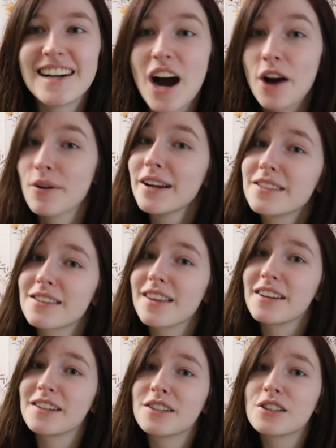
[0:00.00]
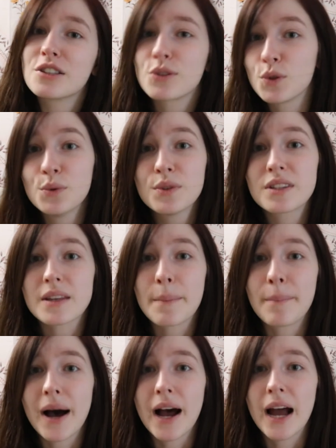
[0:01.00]
Alright, so that includes
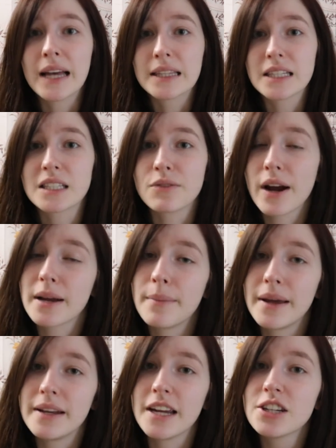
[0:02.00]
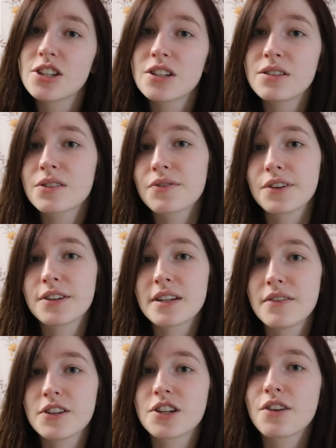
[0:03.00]
my list of recommendations for
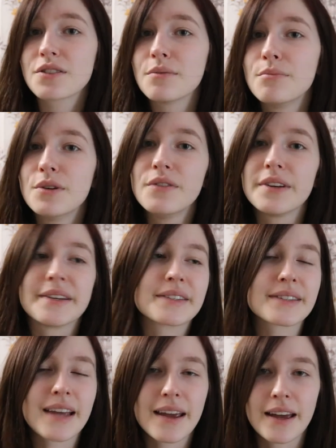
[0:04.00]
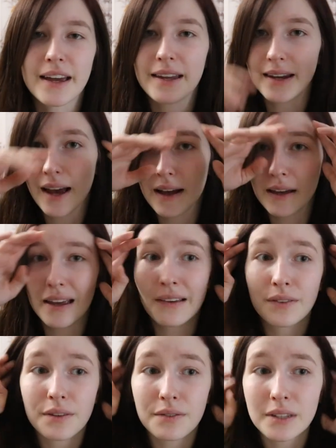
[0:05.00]
TV shows and movies. And
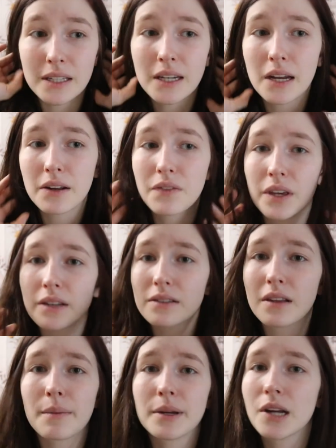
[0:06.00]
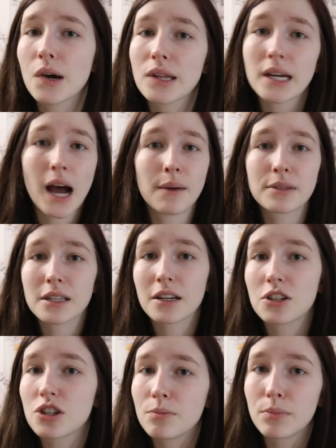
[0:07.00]
if you've seen any of these, let me know in the comment
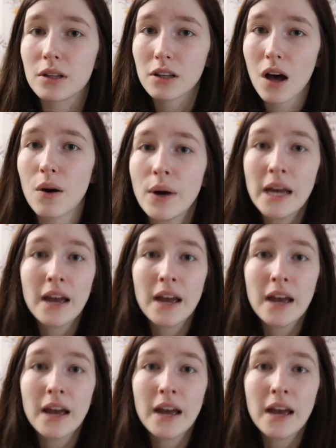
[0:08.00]
section below.